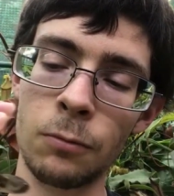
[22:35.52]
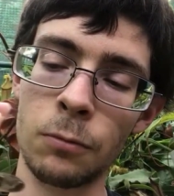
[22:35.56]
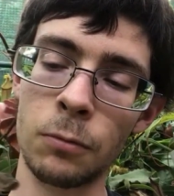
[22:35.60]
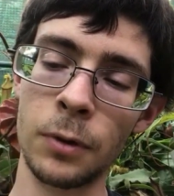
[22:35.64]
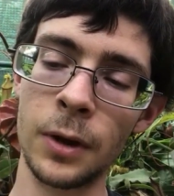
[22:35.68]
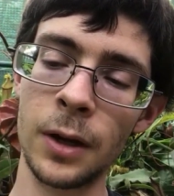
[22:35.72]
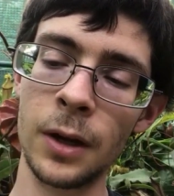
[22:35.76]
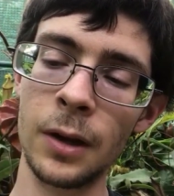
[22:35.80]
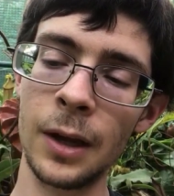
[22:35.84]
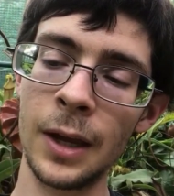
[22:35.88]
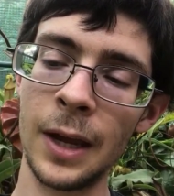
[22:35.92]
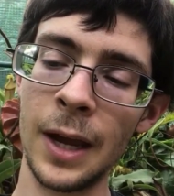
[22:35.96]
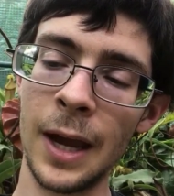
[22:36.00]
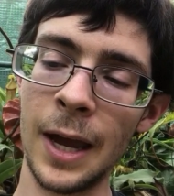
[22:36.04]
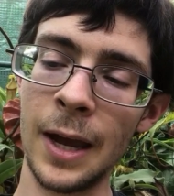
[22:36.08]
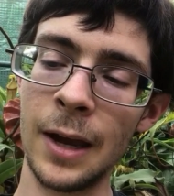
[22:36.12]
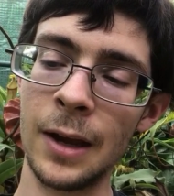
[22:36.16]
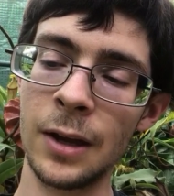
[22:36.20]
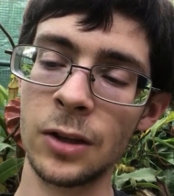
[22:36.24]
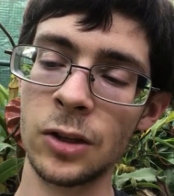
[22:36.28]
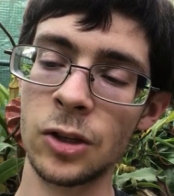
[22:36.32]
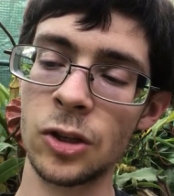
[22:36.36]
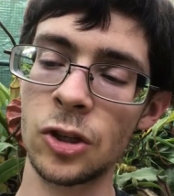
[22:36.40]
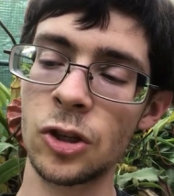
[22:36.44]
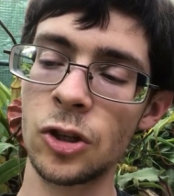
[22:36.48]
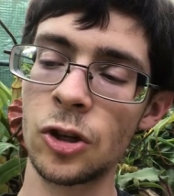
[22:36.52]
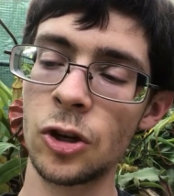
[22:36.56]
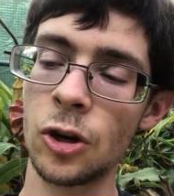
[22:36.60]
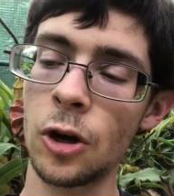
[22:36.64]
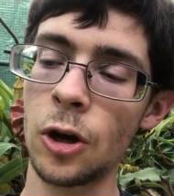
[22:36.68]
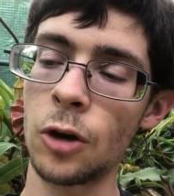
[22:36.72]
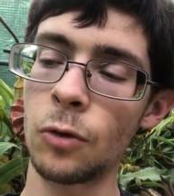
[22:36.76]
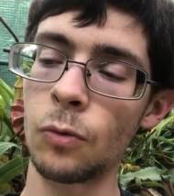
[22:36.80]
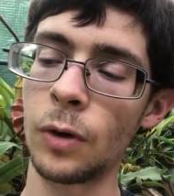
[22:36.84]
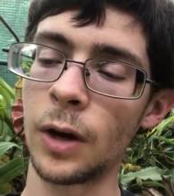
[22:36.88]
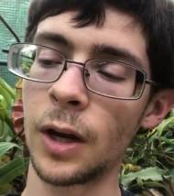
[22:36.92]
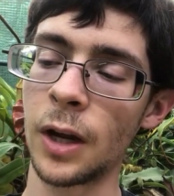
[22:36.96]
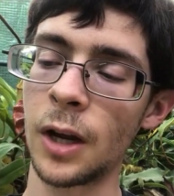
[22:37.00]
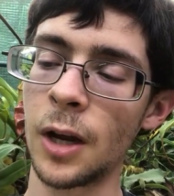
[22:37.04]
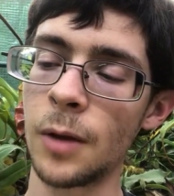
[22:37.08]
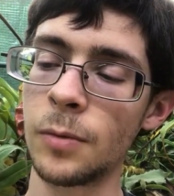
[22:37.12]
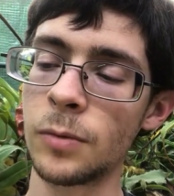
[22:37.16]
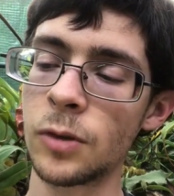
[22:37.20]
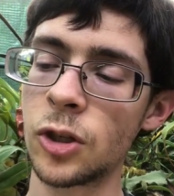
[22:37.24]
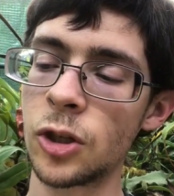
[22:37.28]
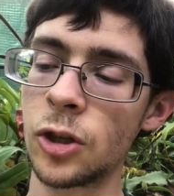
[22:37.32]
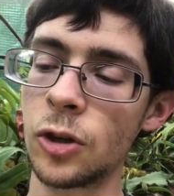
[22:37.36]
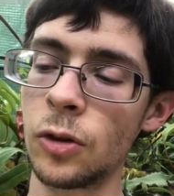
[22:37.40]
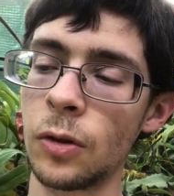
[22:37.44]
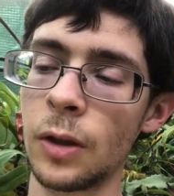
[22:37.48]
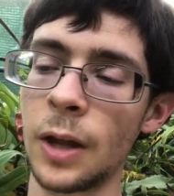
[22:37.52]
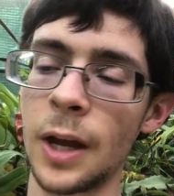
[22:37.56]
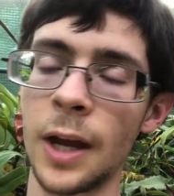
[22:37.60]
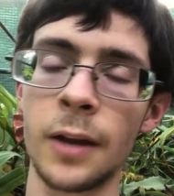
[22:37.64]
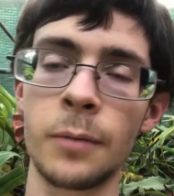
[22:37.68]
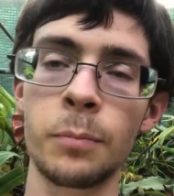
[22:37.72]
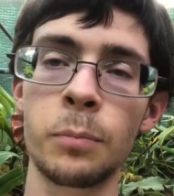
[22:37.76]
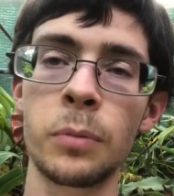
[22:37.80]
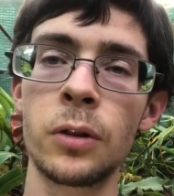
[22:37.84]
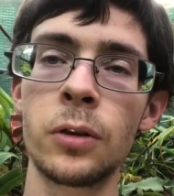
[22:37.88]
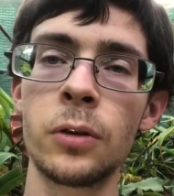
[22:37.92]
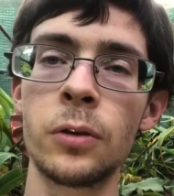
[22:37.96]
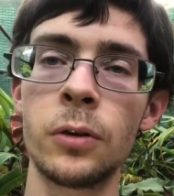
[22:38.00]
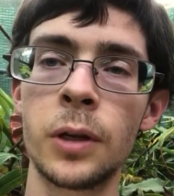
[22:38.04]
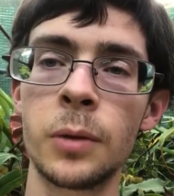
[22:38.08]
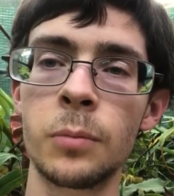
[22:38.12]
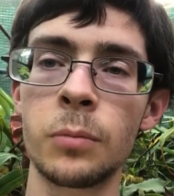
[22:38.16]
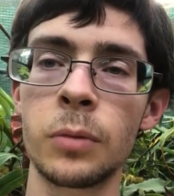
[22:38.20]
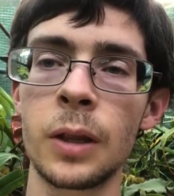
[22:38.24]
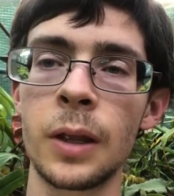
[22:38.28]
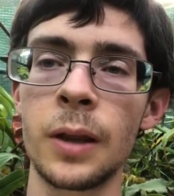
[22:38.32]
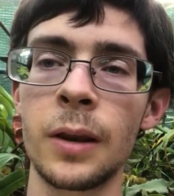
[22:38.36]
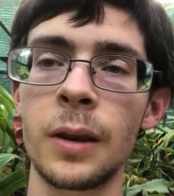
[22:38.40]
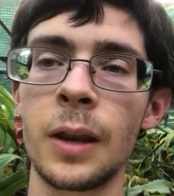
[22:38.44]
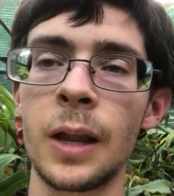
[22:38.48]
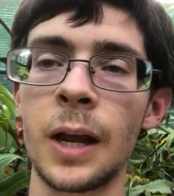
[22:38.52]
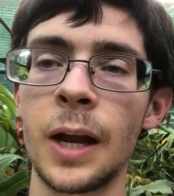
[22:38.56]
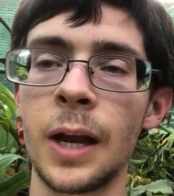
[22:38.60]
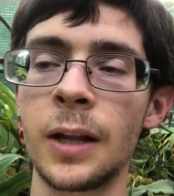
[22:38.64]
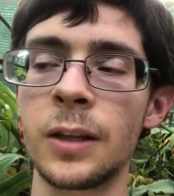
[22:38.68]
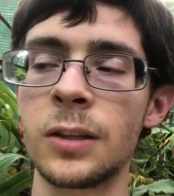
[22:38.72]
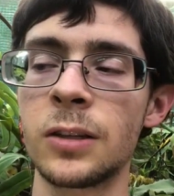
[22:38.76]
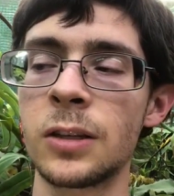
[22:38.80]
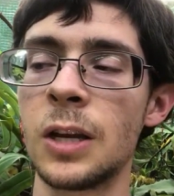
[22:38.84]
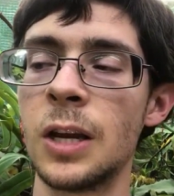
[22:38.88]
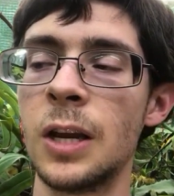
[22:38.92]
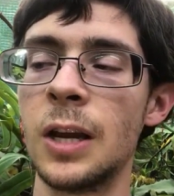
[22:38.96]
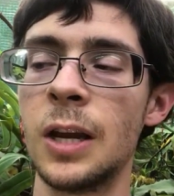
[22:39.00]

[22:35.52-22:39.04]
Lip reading: really a concern when it comes to like polluting bloodlines,